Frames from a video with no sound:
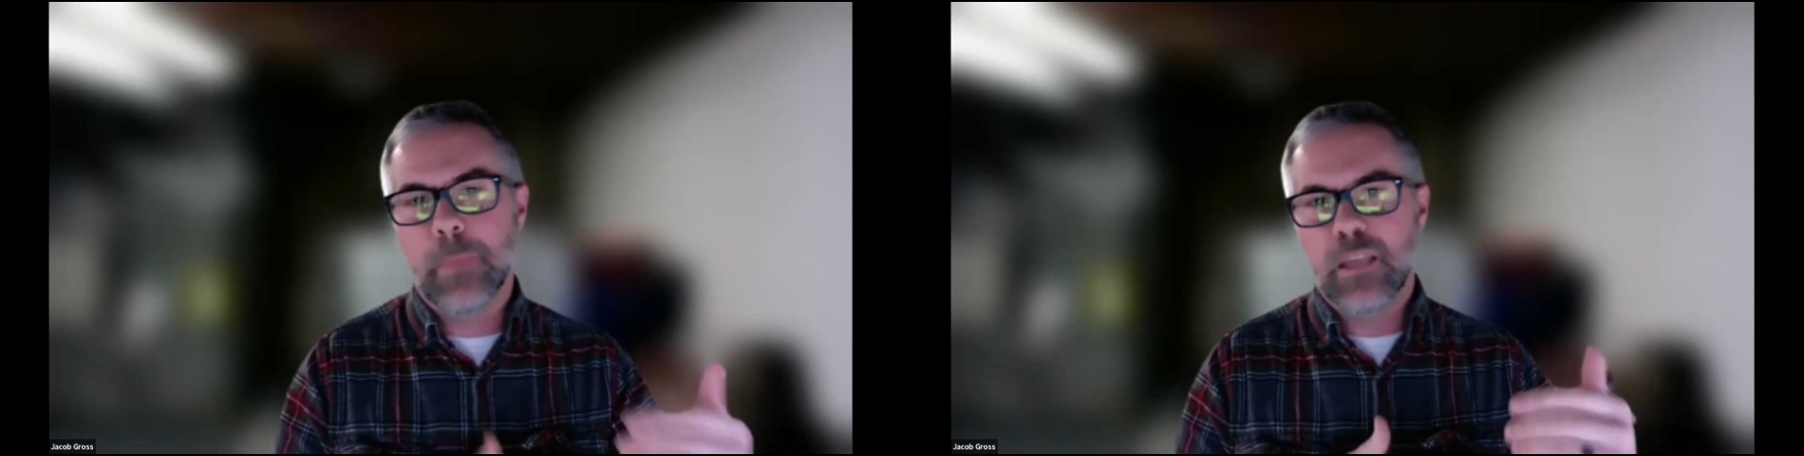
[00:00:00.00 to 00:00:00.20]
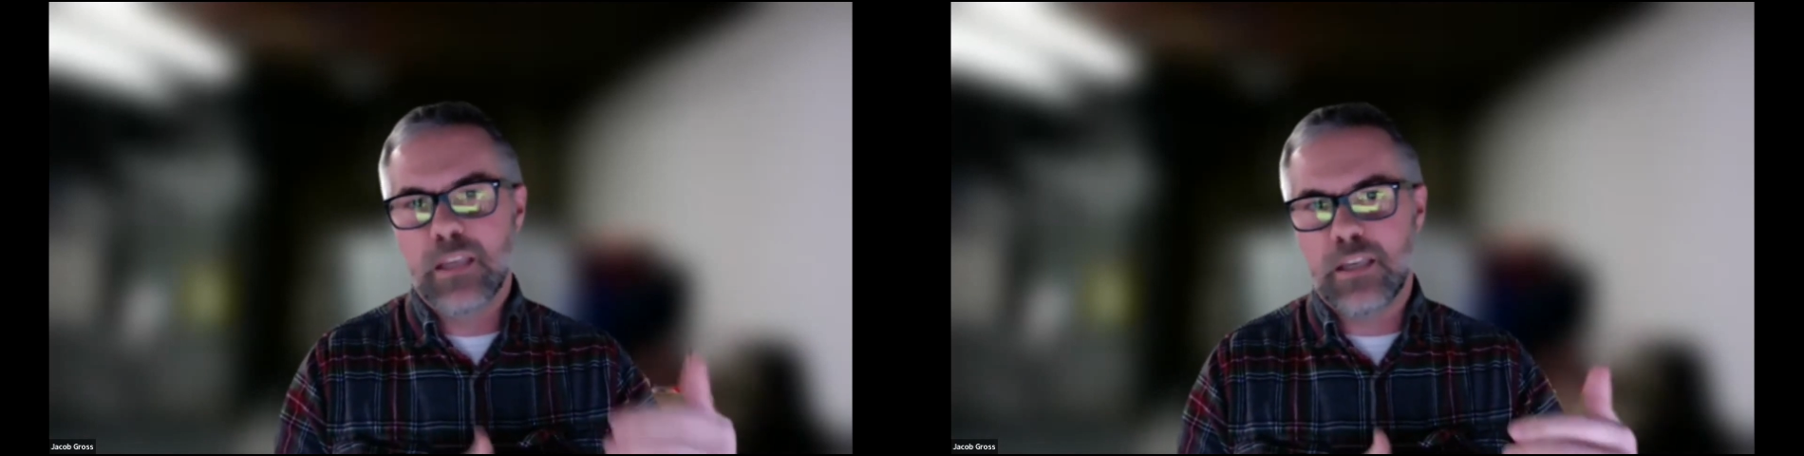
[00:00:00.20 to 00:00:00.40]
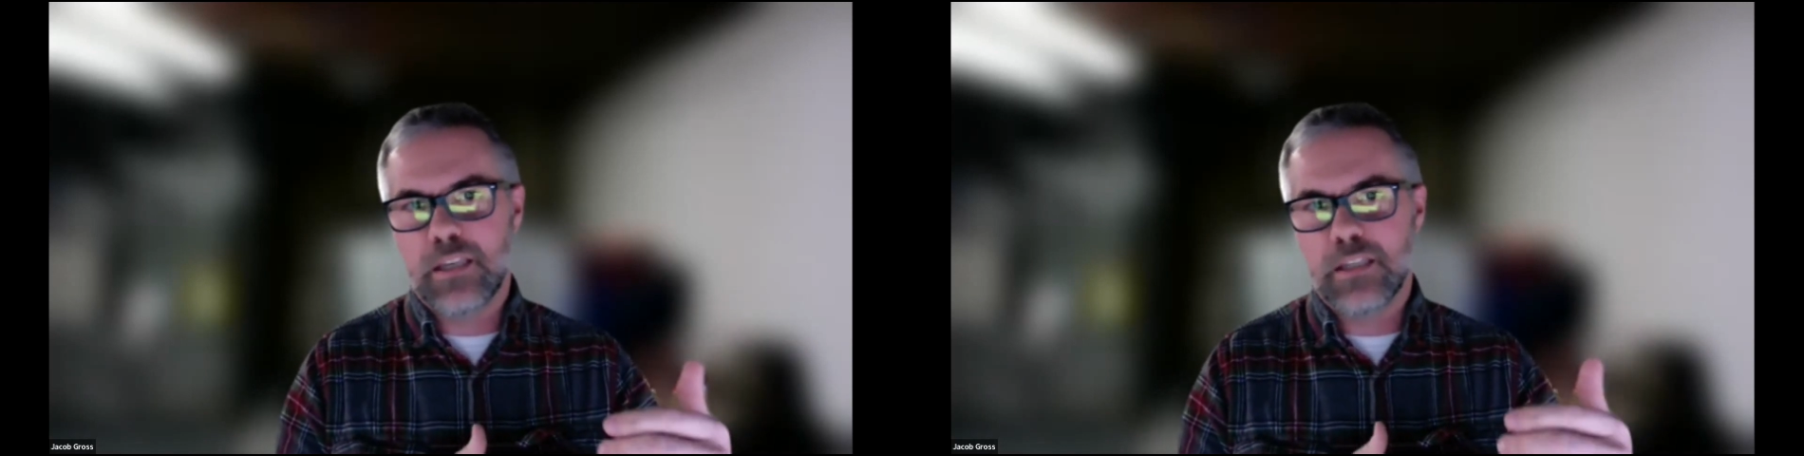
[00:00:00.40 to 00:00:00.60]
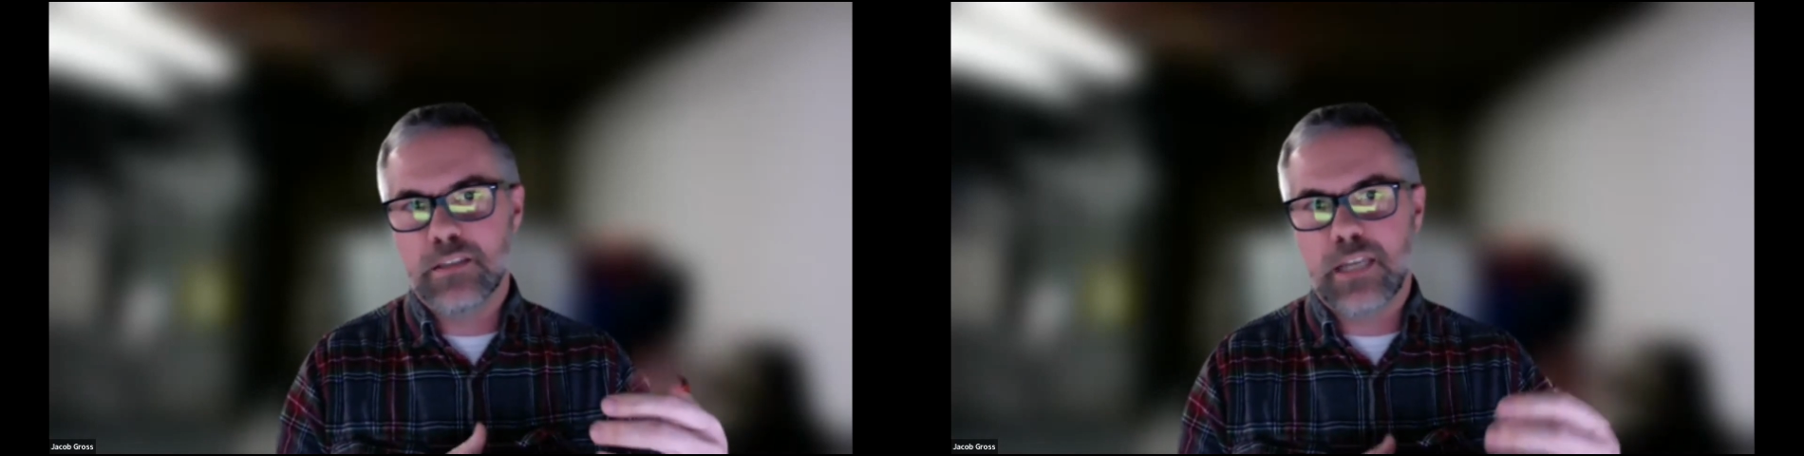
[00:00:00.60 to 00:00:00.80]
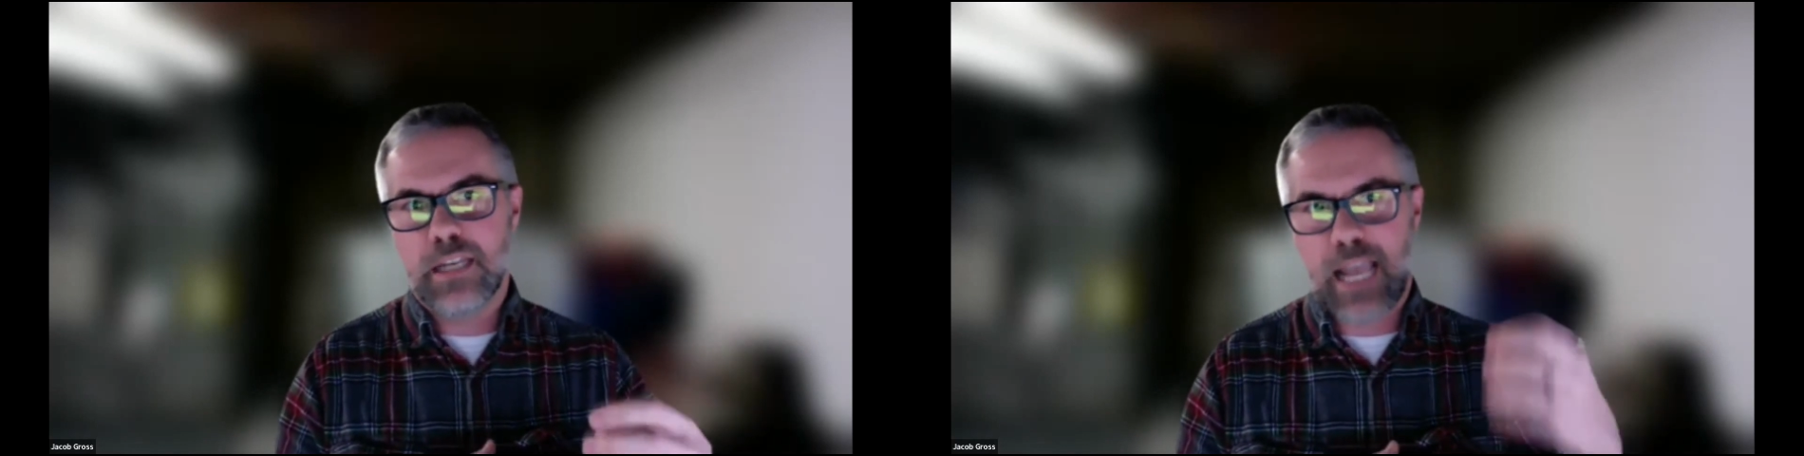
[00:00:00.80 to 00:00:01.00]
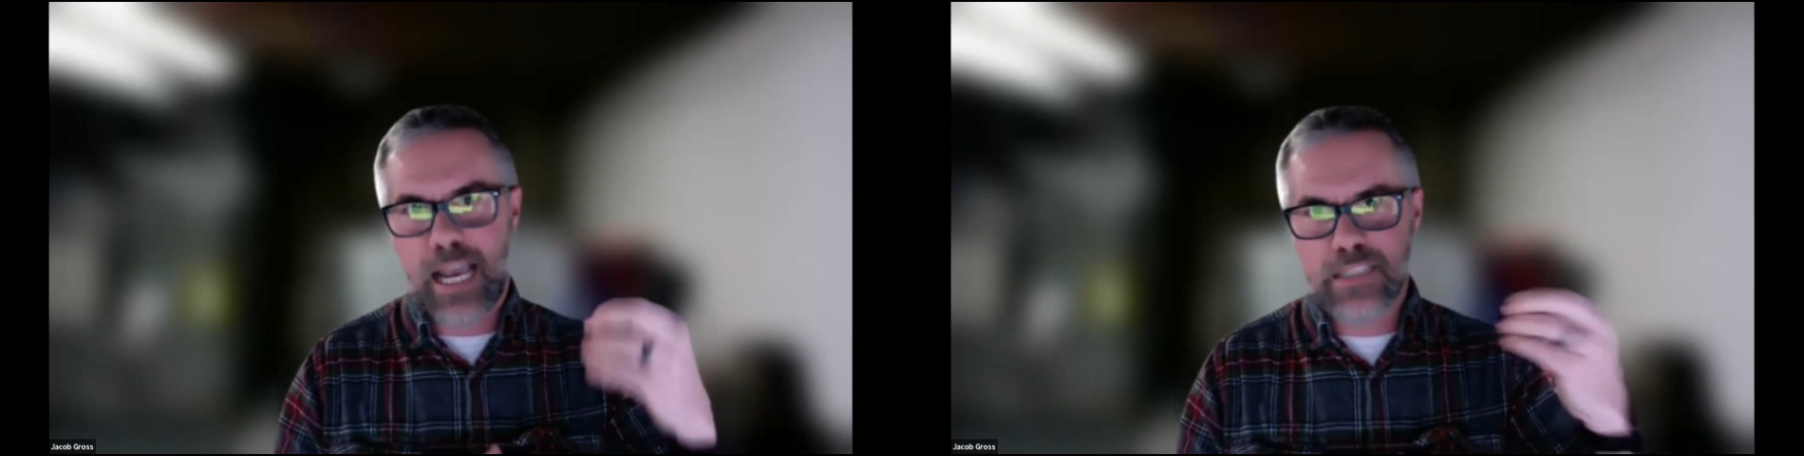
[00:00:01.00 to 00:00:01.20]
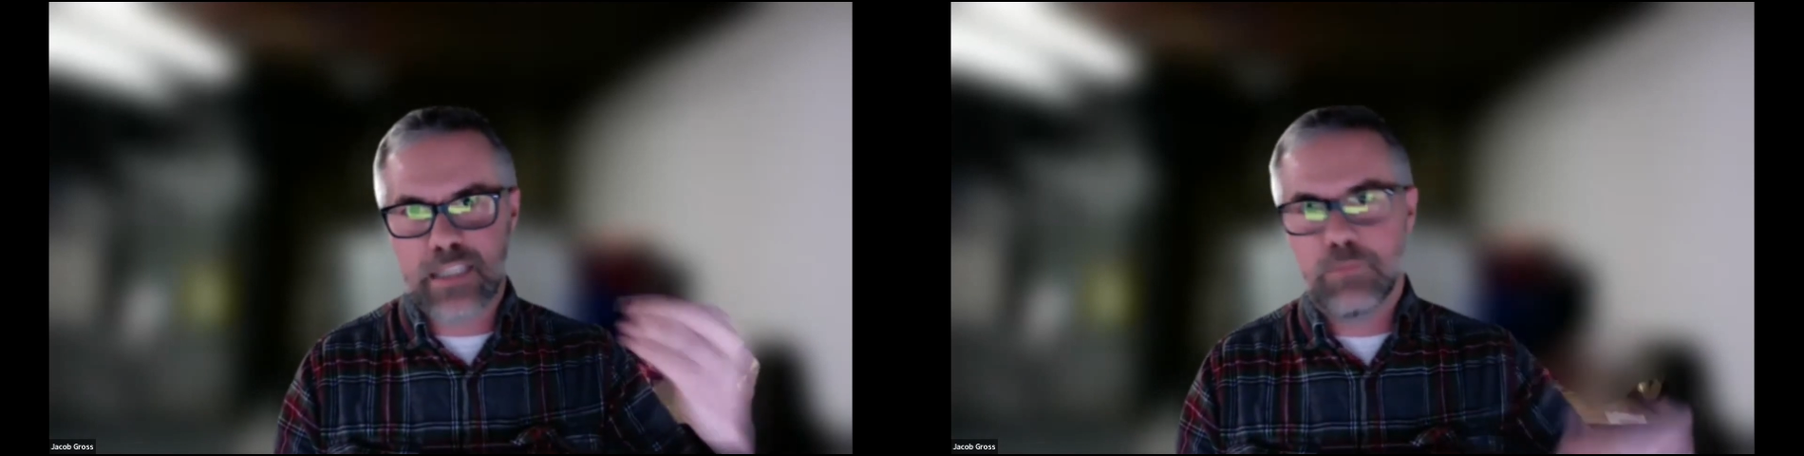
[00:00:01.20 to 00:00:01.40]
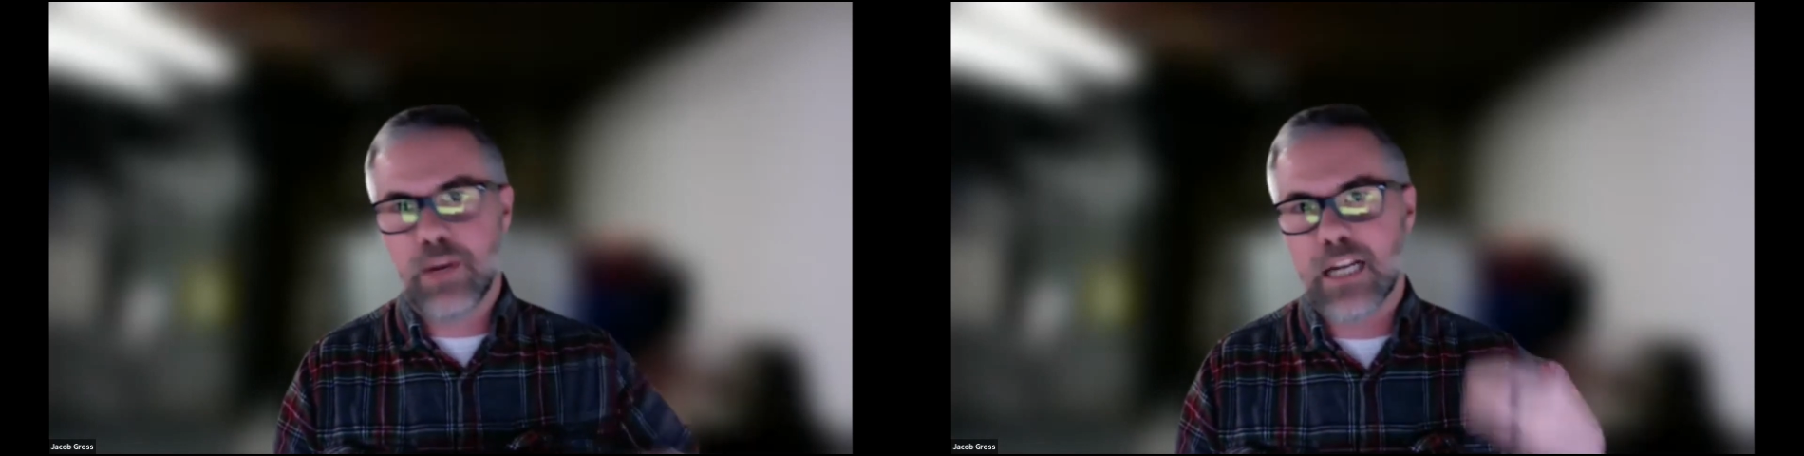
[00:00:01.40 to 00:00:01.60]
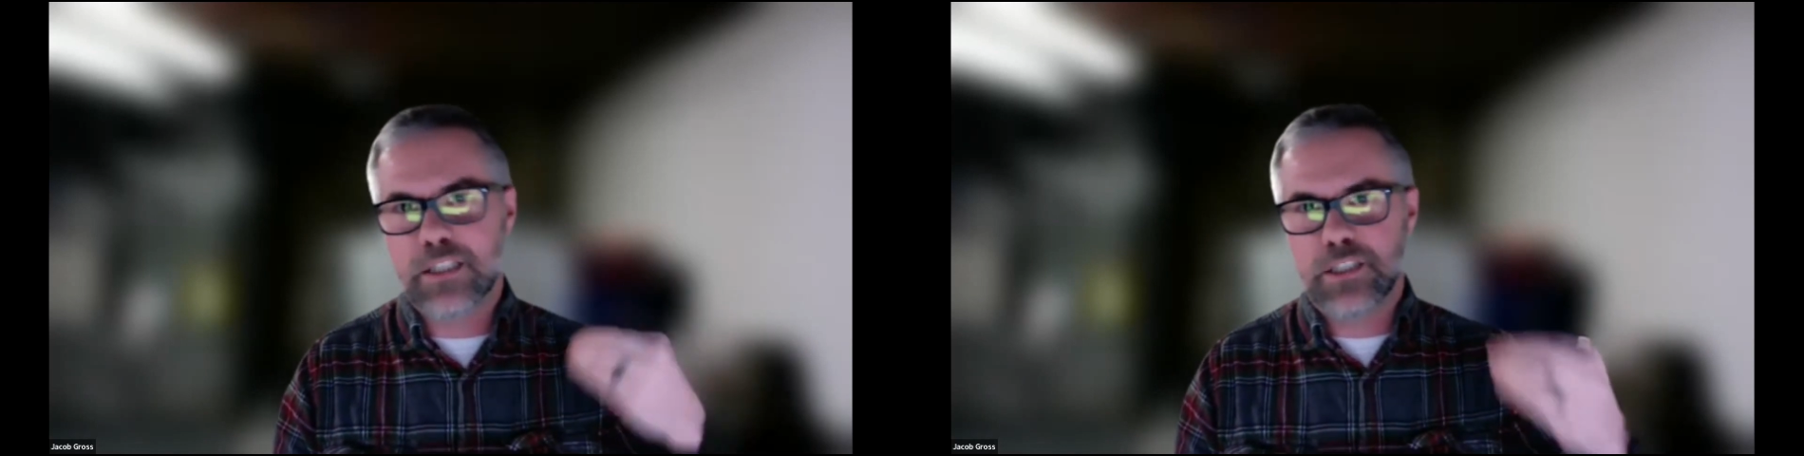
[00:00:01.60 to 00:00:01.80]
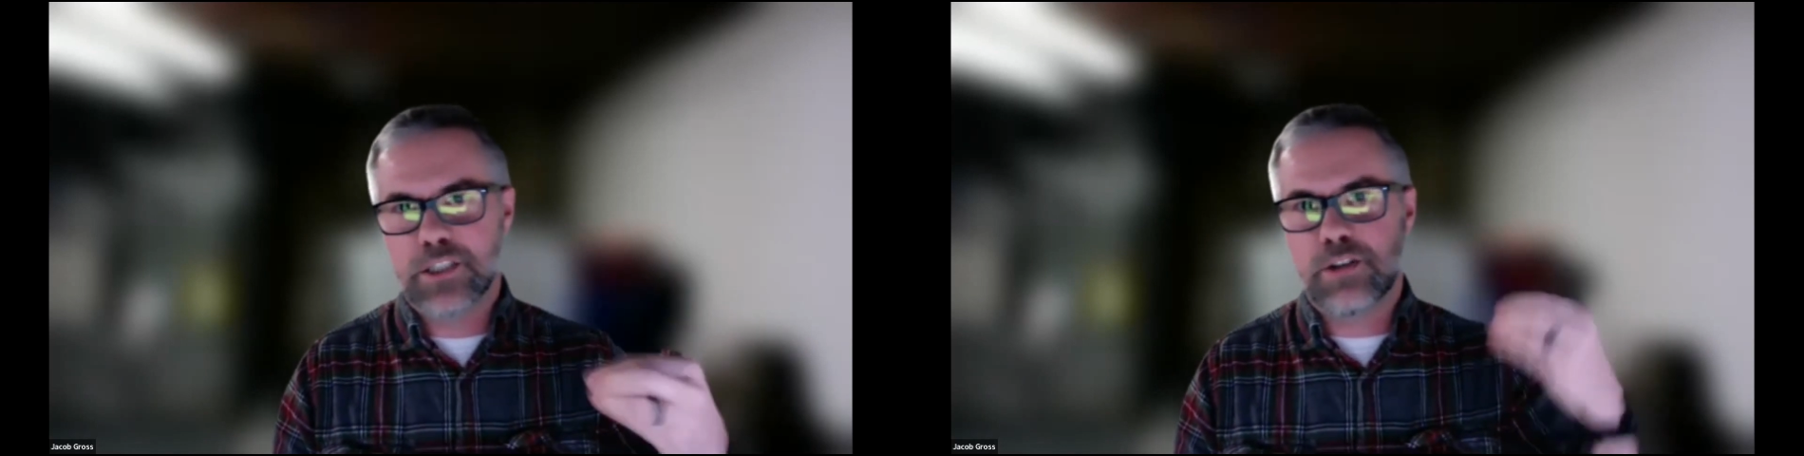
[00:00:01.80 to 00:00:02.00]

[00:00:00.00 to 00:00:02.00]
is it has that practitioner